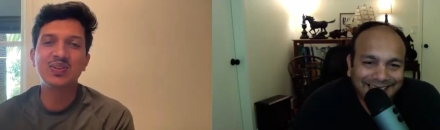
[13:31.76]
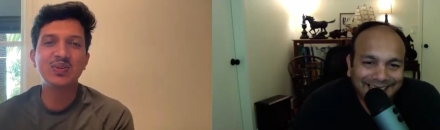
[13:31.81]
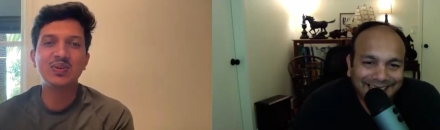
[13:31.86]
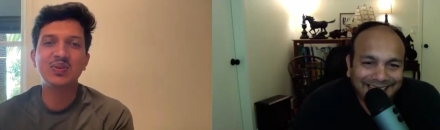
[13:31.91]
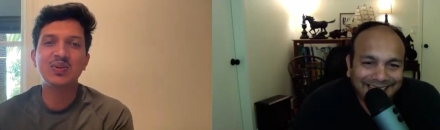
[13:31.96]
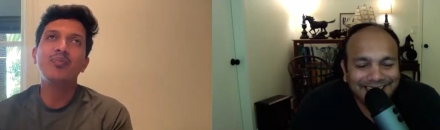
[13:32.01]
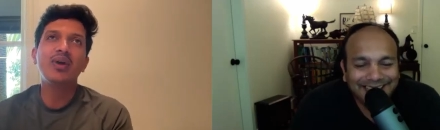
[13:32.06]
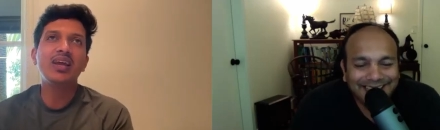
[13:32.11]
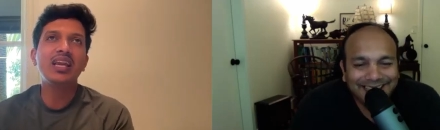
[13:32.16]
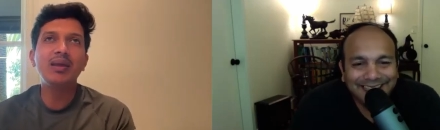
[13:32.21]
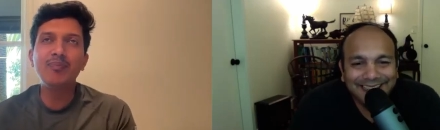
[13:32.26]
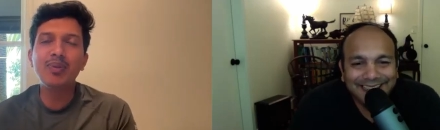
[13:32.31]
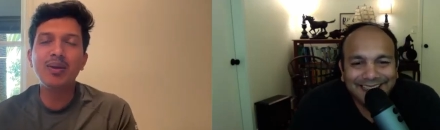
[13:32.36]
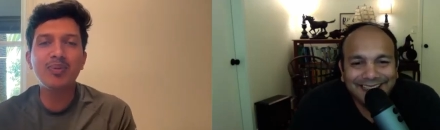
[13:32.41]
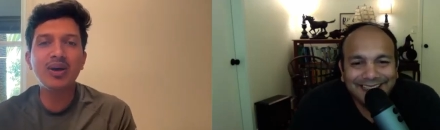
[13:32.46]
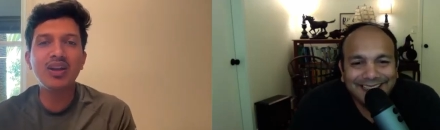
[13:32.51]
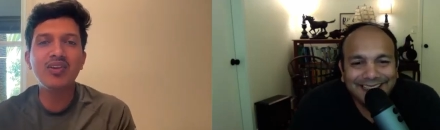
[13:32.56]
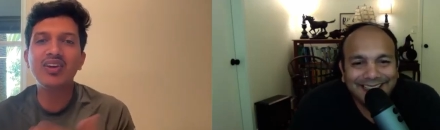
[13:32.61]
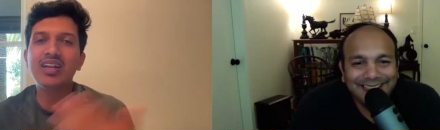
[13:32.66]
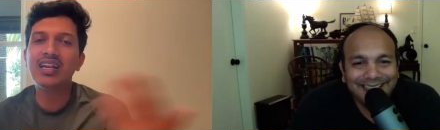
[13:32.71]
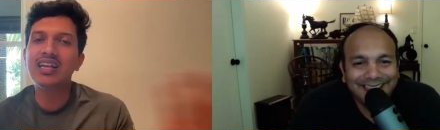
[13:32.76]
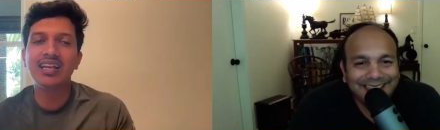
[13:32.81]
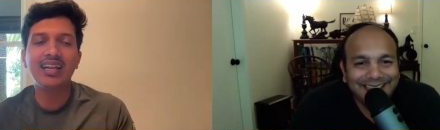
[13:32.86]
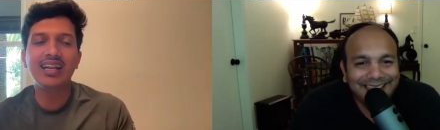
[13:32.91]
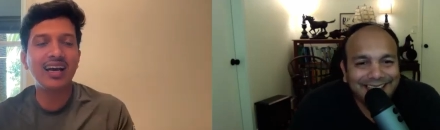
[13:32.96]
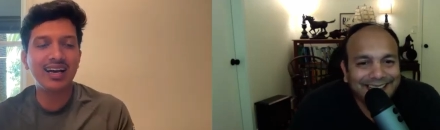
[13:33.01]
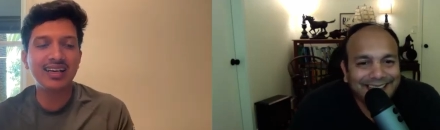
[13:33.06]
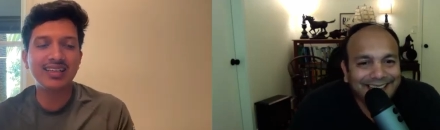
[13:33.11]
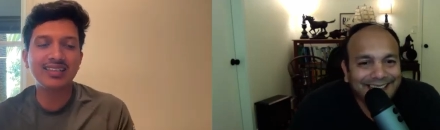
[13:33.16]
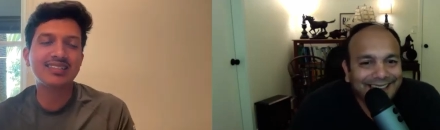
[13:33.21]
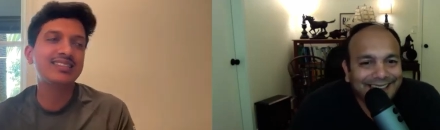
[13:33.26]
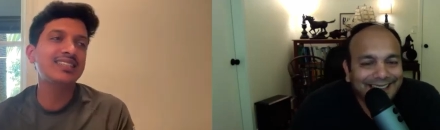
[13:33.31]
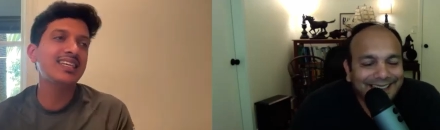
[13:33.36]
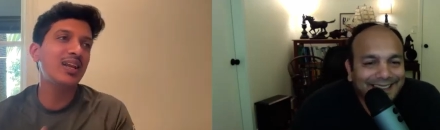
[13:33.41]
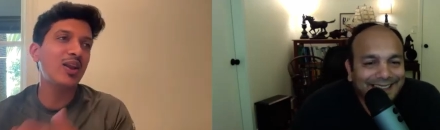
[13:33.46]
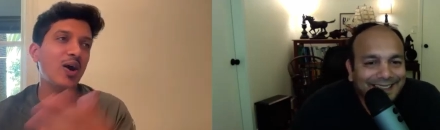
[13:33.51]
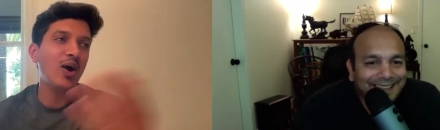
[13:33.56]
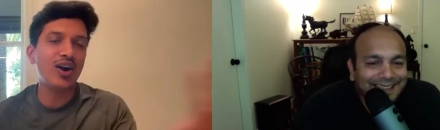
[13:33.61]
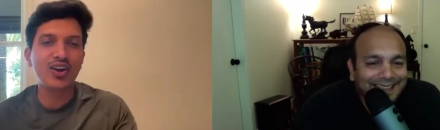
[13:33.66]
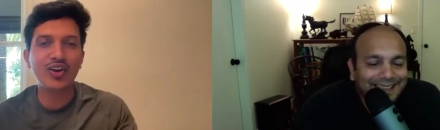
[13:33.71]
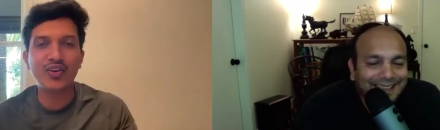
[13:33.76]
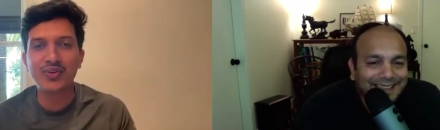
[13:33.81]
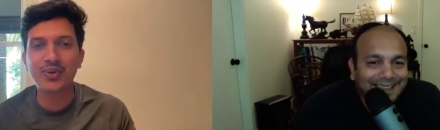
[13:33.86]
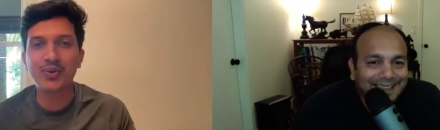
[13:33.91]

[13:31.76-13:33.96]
Speaker 1: so many people will uh, see a lot of